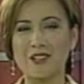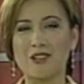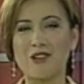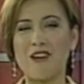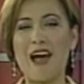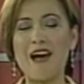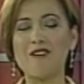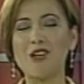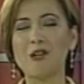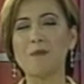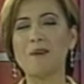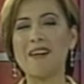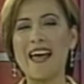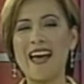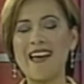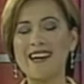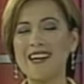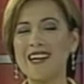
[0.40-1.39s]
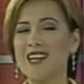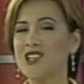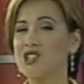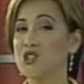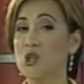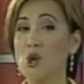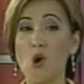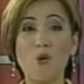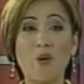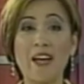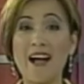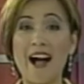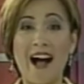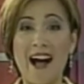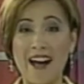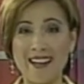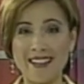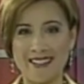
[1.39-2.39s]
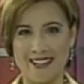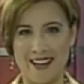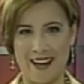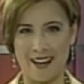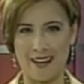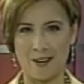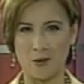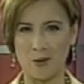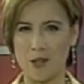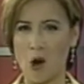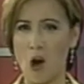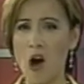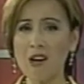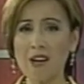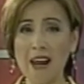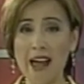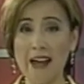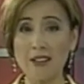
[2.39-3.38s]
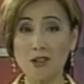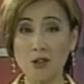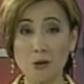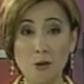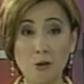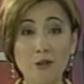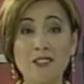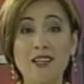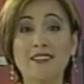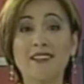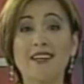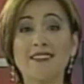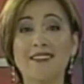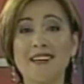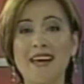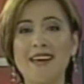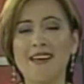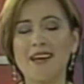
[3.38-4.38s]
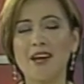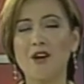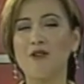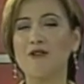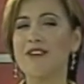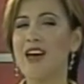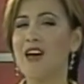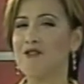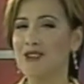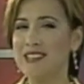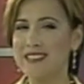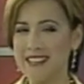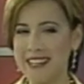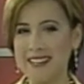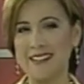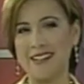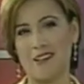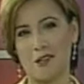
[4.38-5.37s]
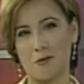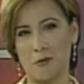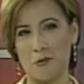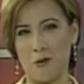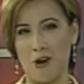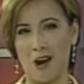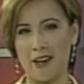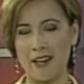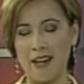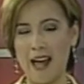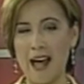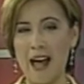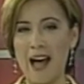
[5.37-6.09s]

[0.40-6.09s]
Travel planning is going high-tech with online tools that can take care of every detail abroad.